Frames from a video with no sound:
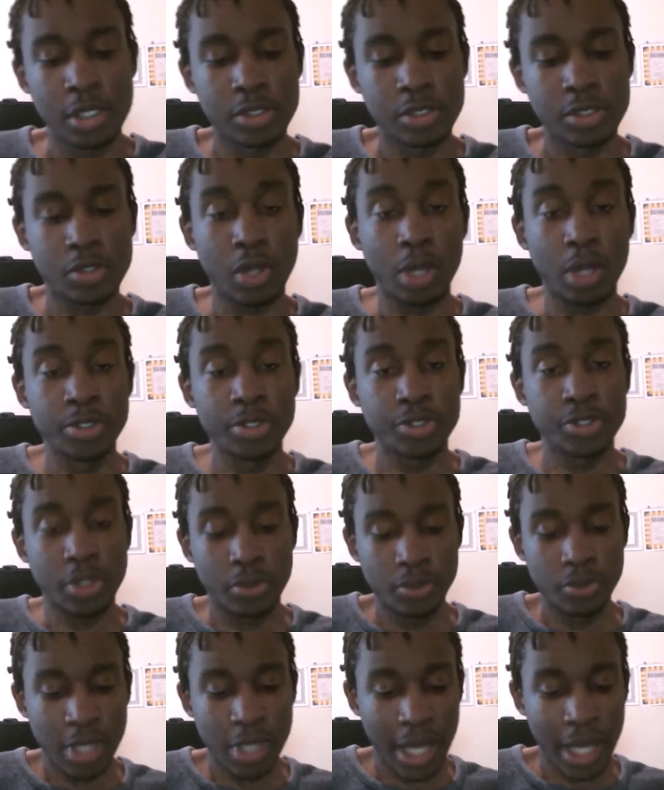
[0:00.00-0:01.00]
So I'll be
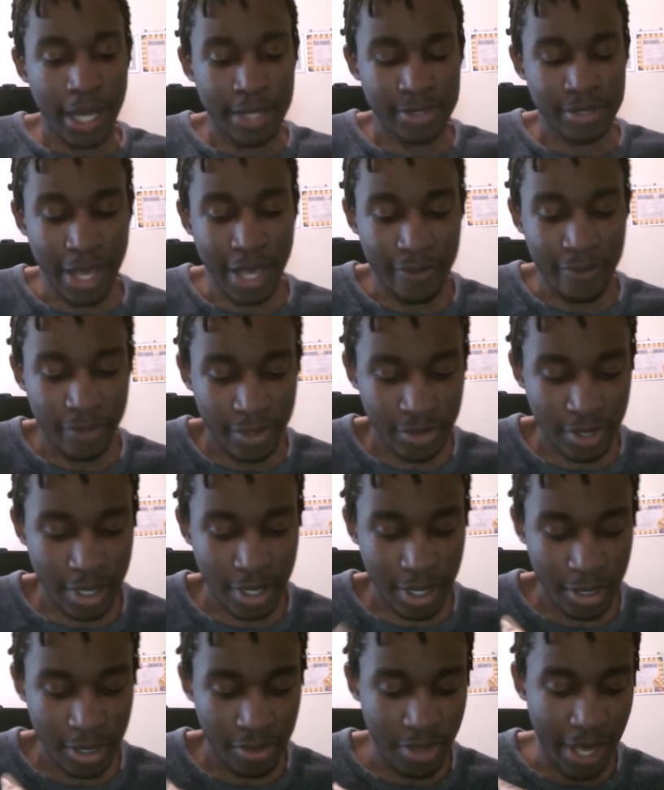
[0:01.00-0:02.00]
showing you guys
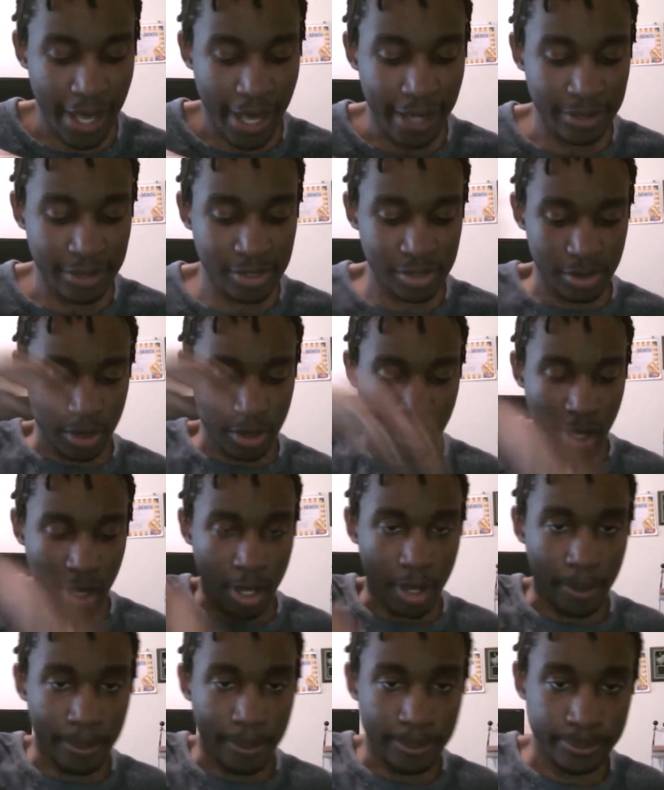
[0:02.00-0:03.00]
everything that
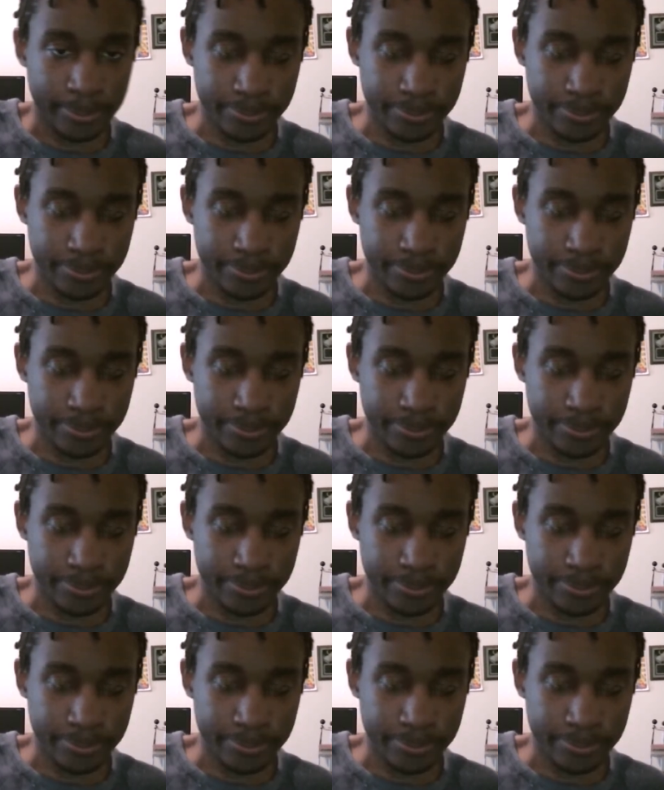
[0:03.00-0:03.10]
I